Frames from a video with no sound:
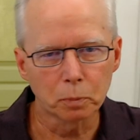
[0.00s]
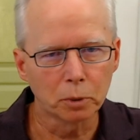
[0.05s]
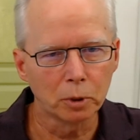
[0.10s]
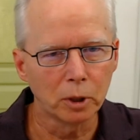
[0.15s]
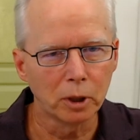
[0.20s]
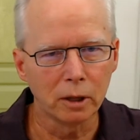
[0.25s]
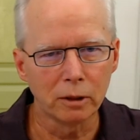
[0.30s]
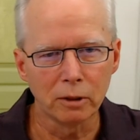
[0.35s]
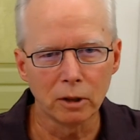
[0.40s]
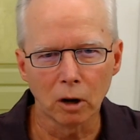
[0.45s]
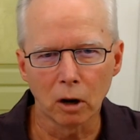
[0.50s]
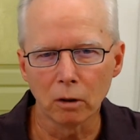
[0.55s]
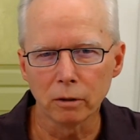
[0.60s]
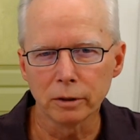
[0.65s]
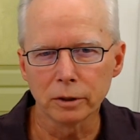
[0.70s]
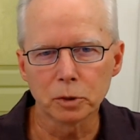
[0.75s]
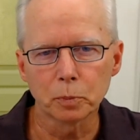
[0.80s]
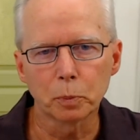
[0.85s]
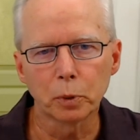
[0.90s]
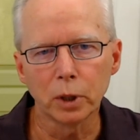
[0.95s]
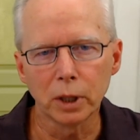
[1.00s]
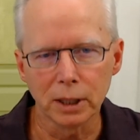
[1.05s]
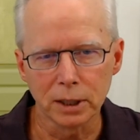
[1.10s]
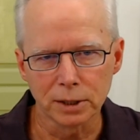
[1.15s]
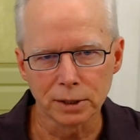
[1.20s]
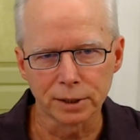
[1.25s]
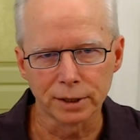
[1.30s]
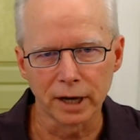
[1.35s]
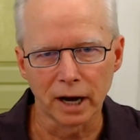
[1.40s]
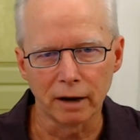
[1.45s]
pre- all this pretty
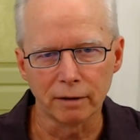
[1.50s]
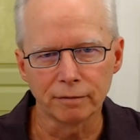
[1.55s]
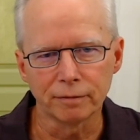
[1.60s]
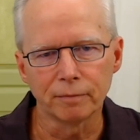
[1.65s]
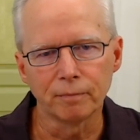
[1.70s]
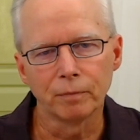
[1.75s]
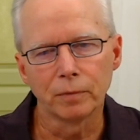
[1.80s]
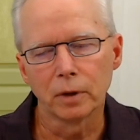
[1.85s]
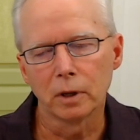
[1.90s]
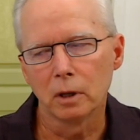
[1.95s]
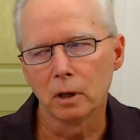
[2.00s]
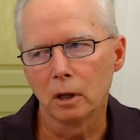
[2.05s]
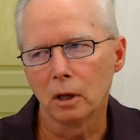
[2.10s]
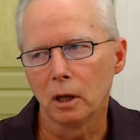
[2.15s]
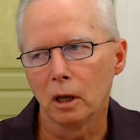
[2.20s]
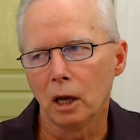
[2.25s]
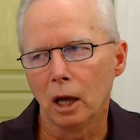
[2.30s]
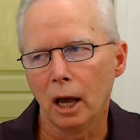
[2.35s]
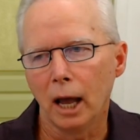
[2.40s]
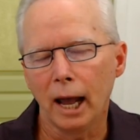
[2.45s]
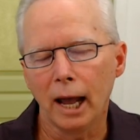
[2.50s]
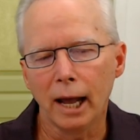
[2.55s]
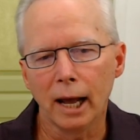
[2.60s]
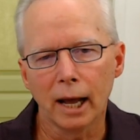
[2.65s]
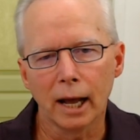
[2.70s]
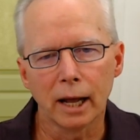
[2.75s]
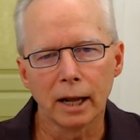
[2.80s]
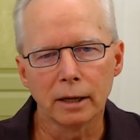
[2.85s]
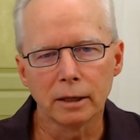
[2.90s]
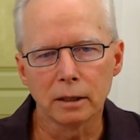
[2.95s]
stuff,
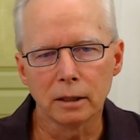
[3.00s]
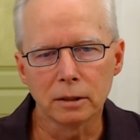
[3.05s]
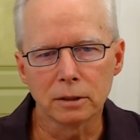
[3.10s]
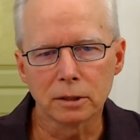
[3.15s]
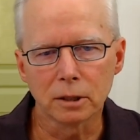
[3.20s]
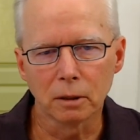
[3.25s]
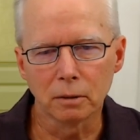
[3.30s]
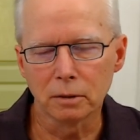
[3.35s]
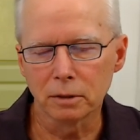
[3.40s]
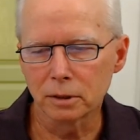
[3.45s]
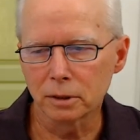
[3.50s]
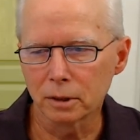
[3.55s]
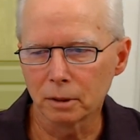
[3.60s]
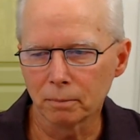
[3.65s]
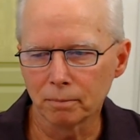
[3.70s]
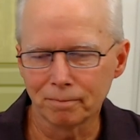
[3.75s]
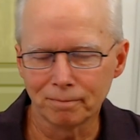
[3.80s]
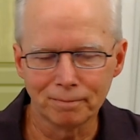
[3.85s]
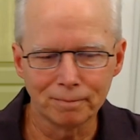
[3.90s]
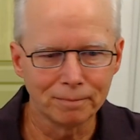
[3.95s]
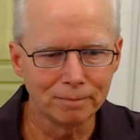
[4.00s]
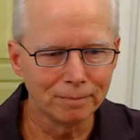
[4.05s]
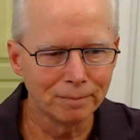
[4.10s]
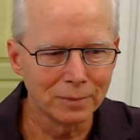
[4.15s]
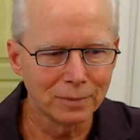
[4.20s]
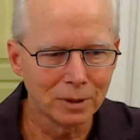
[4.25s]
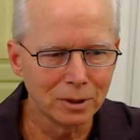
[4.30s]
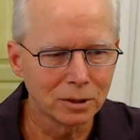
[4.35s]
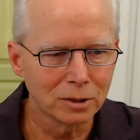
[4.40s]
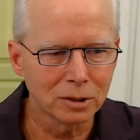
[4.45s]
and so some
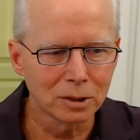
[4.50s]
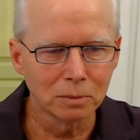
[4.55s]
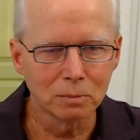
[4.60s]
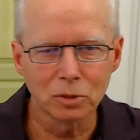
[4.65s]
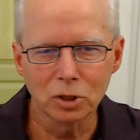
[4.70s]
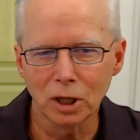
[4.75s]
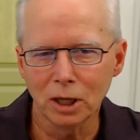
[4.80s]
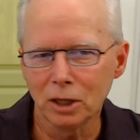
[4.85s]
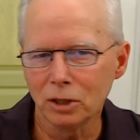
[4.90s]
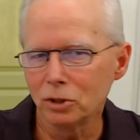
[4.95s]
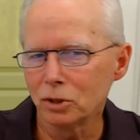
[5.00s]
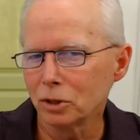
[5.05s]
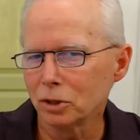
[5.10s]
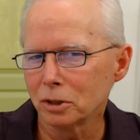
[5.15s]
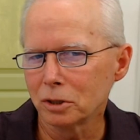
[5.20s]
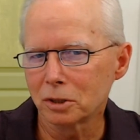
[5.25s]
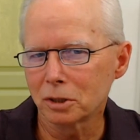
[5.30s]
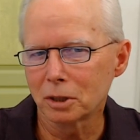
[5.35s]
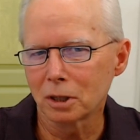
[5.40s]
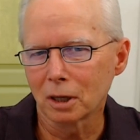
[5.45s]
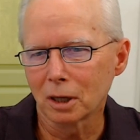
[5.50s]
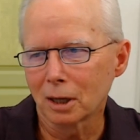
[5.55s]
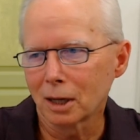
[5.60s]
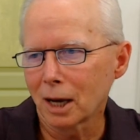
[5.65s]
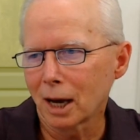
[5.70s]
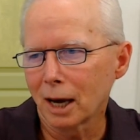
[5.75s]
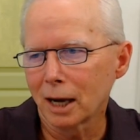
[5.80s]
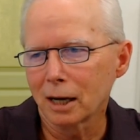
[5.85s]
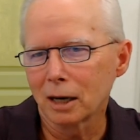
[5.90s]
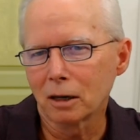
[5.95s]
some changes to
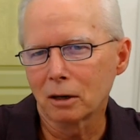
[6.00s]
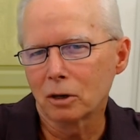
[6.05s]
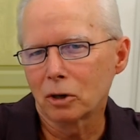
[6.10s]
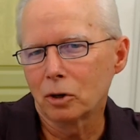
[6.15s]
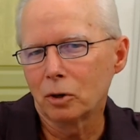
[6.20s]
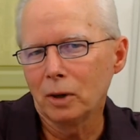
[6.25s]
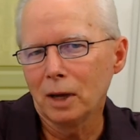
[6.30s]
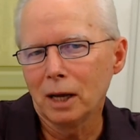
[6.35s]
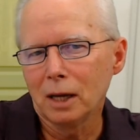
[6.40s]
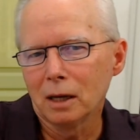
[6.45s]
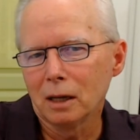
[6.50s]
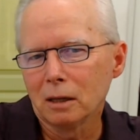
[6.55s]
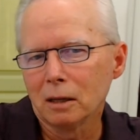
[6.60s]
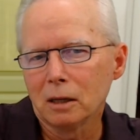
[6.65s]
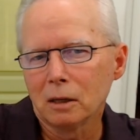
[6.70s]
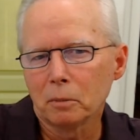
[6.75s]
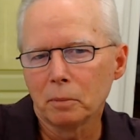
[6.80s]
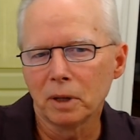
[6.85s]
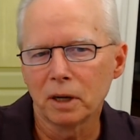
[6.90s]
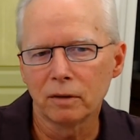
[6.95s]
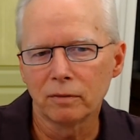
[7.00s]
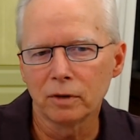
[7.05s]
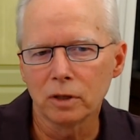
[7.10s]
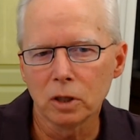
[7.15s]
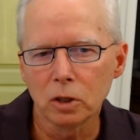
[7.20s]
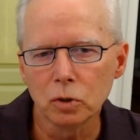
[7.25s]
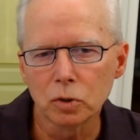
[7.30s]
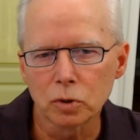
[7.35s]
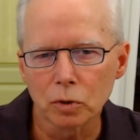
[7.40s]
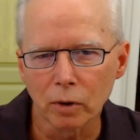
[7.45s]
kind of create a little bit of a
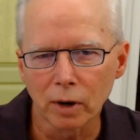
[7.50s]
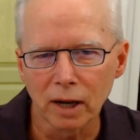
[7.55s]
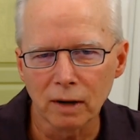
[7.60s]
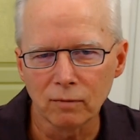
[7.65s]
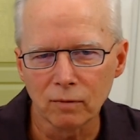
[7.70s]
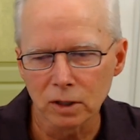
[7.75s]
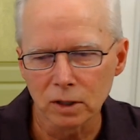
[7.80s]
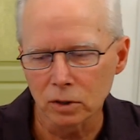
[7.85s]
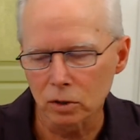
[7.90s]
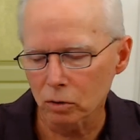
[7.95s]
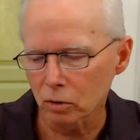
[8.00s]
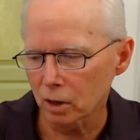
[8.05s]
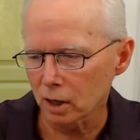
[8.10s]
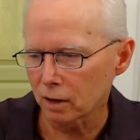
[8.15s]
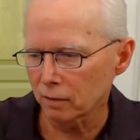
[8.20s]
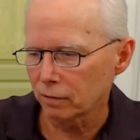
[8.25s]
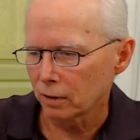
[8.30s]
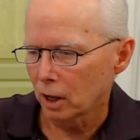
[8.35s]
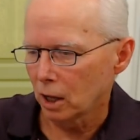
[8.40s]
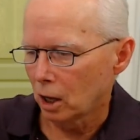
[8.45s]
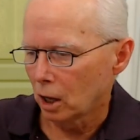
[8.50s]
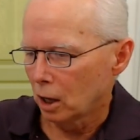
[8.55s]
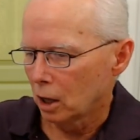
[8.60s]
user envy, so that if